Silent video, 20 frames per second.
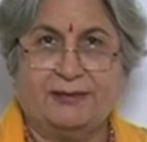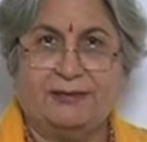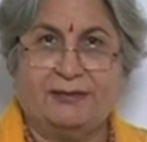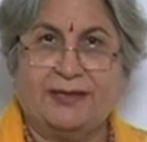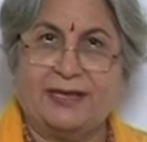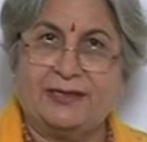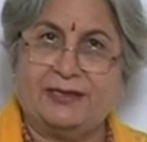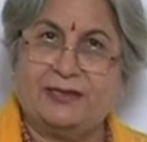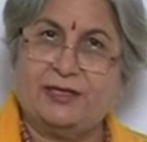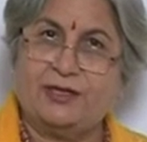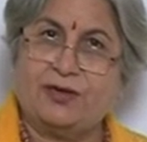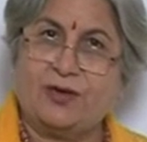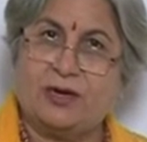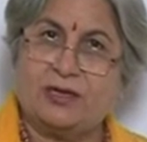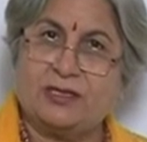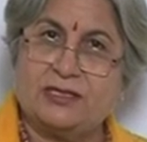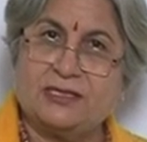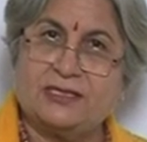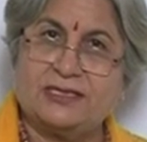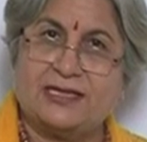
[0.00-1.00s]
that the
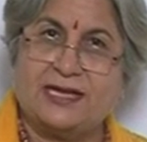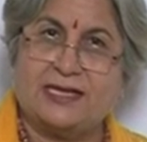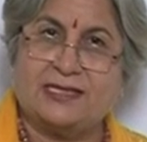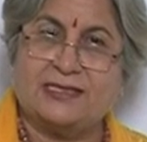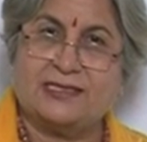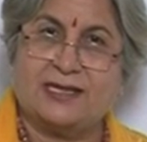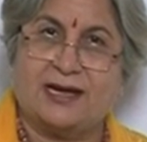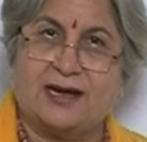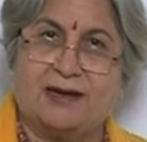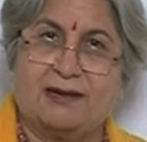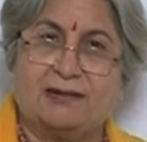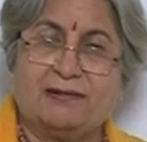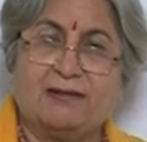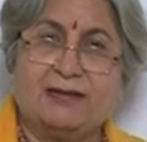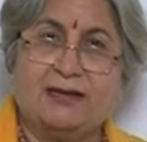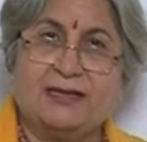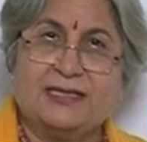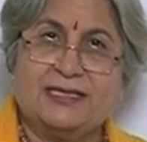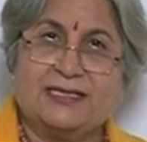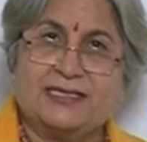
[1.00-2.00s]
daughter cells are
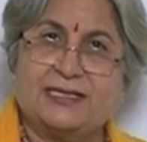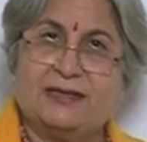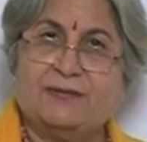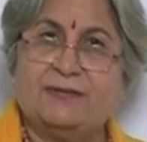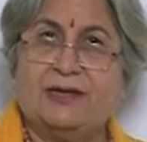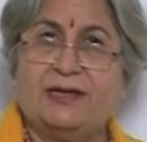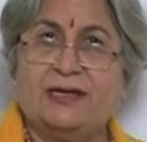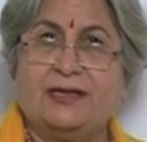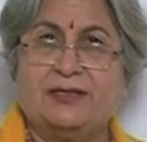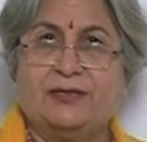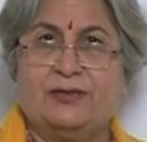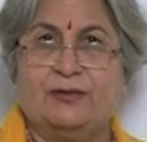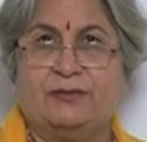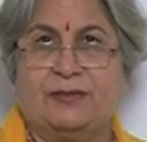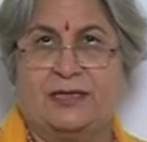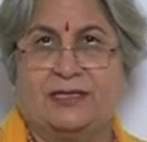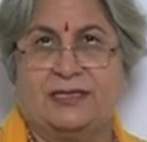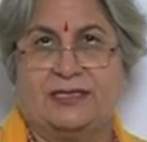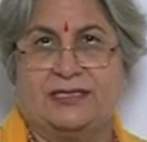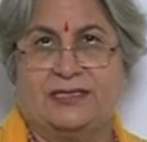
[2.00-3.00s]
similar to
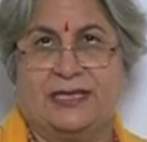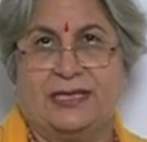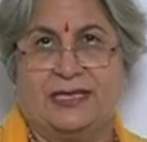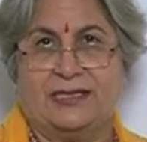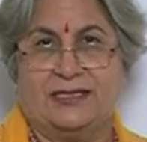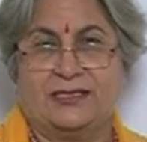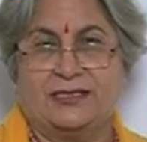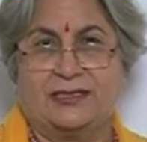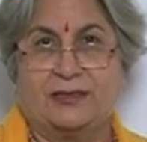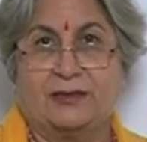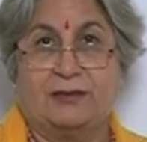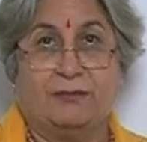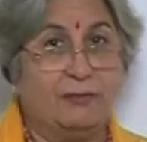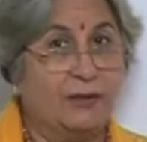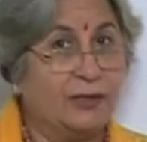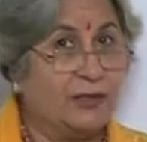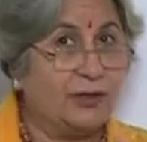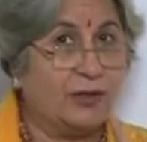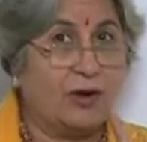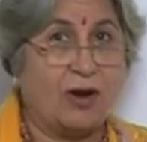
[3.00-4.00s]
mother cells
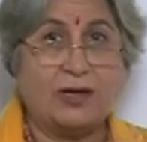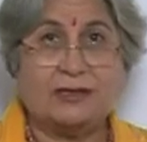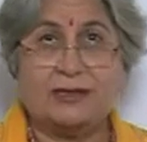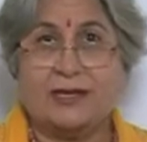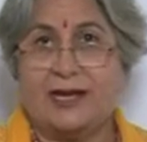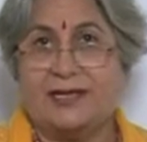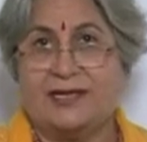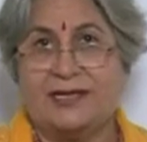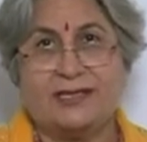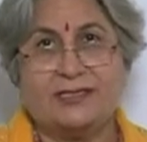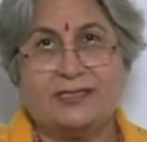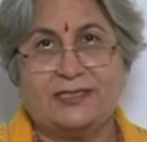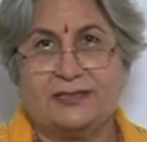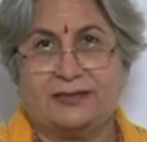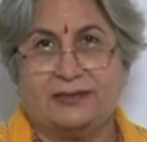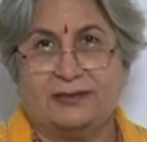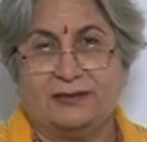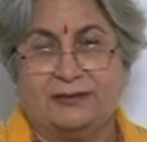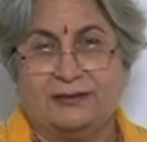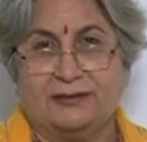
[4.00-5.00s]
but not
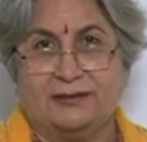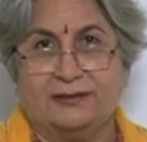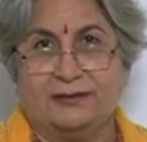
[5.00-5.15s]
identical.